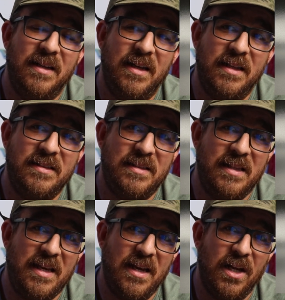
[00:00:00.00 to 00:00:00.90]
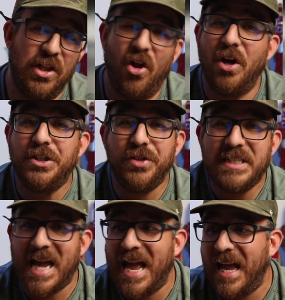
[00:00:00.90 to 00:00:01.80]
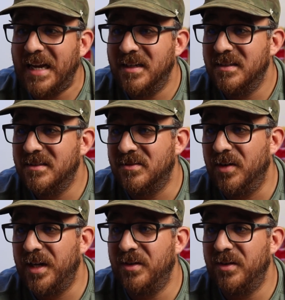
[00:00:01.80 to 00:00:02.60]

it's the uh, laundry tag, right?